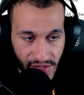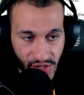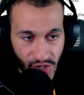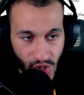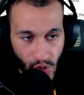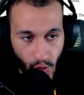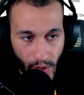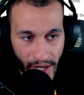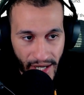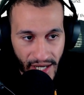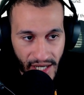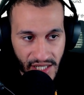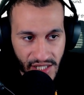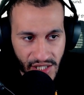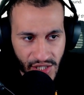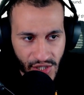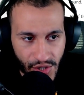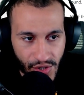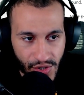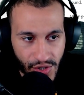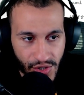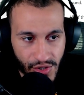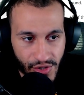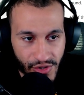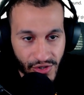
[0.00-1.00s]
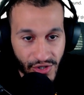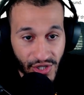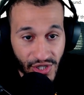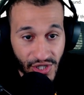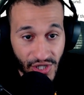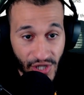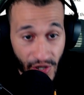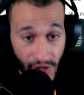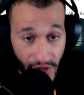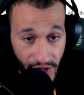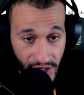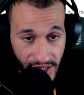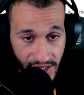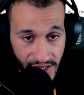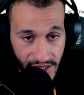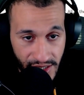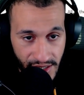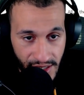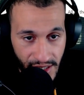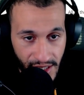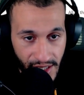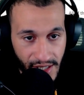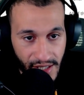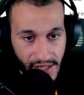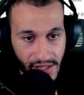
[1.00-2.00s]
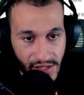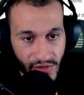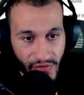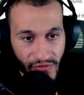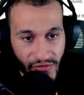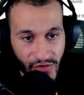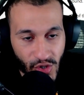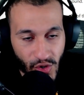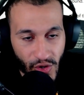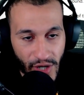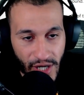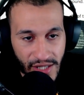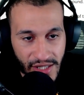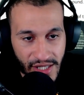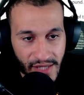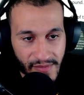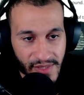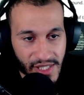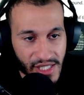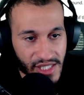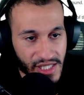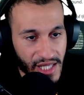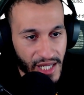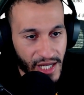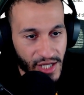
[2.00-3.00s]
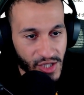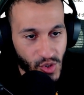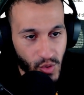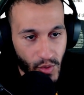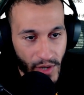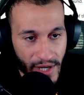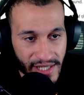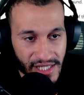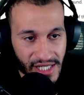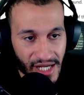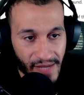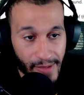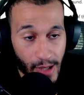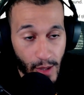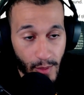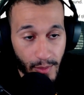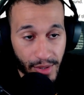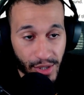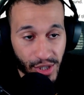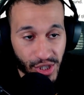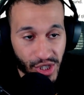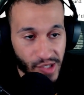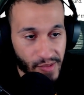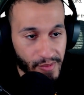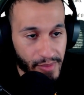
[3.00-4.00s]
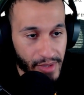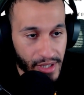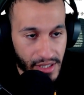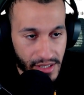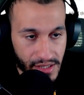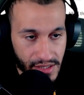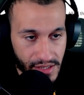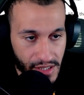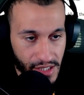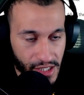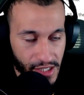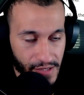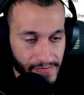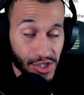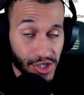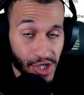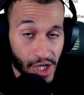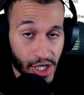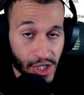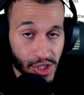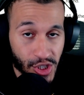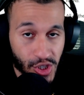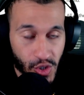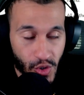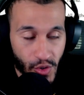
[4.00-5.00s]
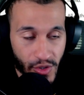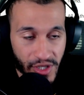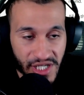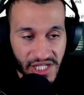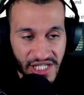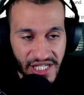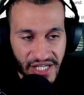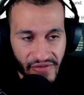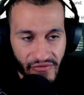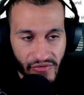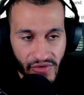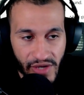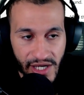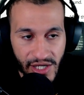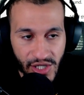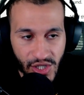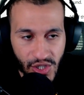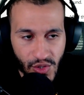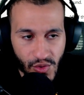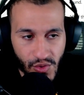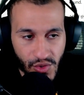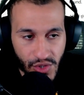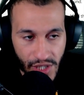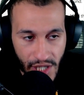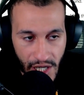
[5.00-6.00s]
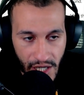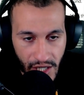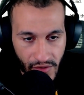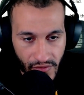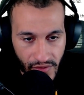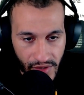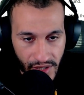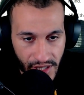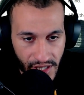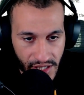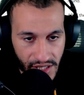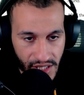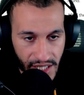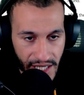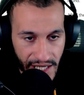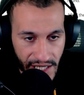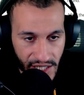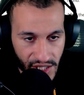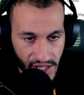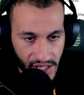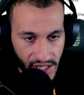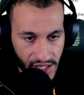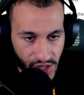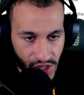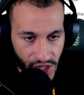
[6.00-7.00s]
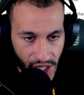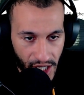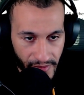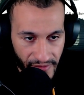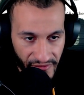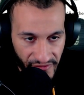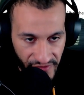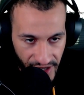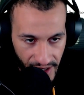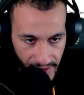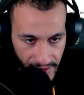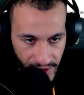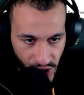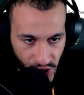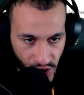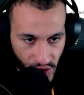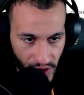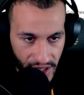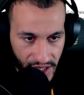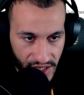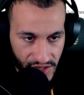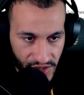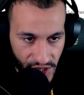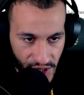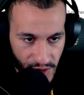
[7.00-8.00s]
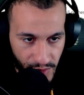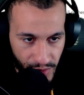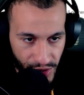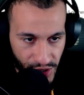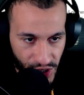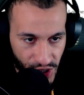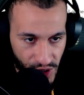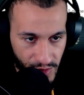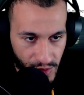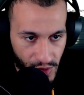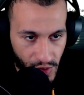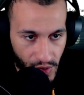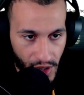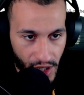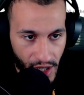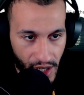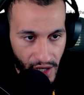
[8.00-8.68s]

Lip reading: so wait until you're certain you've trained them to think twice about pushing buttons. John Choi's CVS2 Sakura does an excellent job of demonstrating this principle